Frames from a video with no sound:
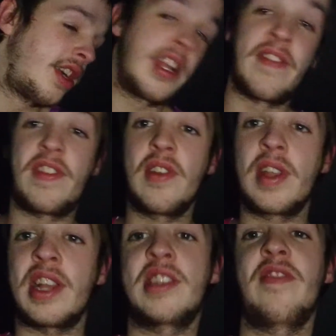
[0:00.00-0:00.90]
If you
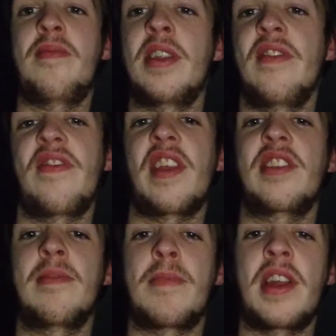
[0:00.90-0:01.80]
guys have been
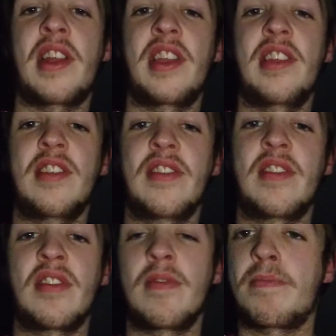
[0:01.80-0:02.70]
affected by
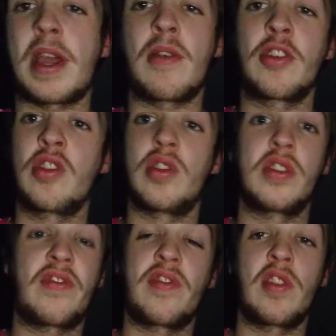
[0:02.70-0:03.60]
power cuts,
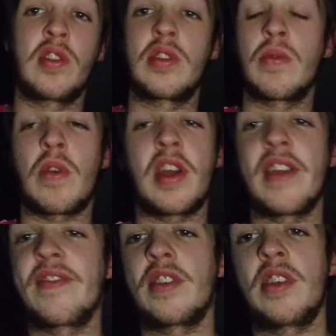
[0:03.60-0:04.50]
floods,
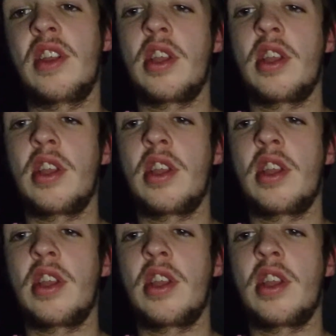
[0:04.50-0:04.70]
whatever,